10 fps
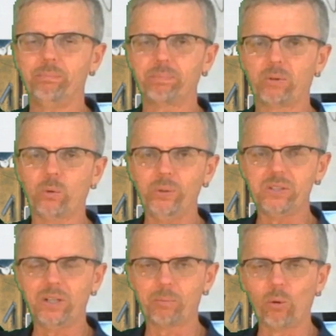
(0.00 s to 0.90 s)
Quiz
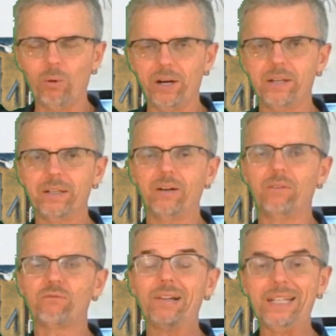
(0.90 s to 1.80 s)
number 1 for
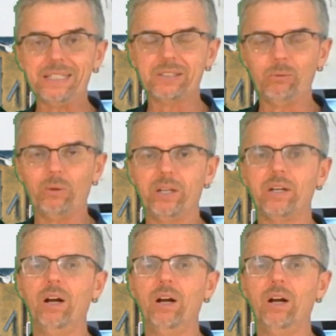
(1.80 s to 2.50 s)
lesson 1